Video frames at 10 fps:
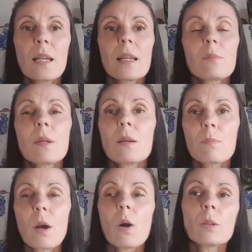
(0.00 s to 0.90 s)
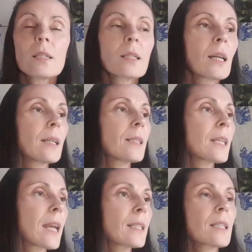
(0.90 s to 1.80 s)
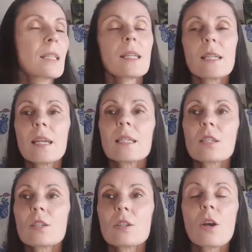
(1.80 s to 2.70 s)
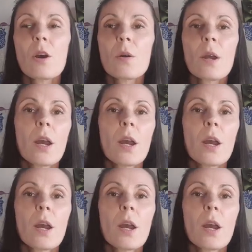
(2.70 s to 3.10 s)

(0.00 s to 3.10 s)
Let me hold it, test, yes, no.